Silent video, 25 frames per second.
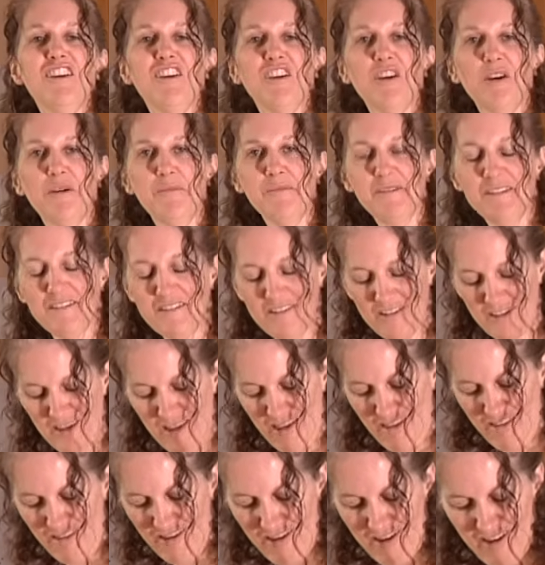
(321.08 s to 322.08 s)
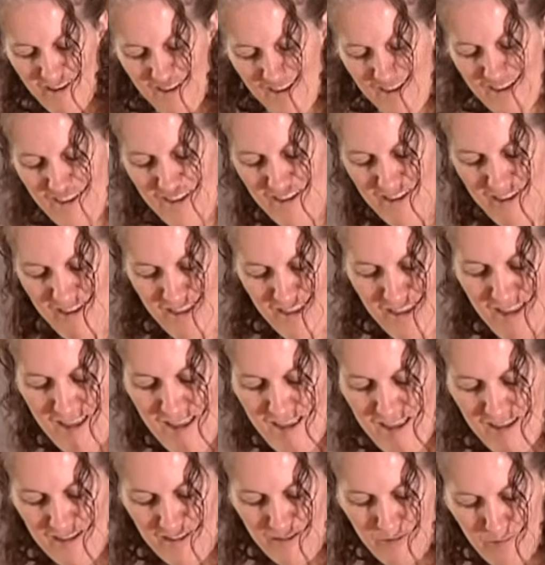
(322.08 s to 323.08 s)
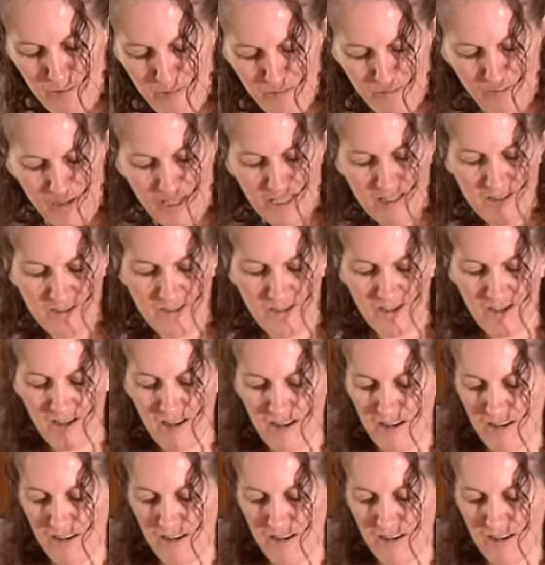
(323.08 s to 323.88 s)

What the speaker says: coming together to perfection.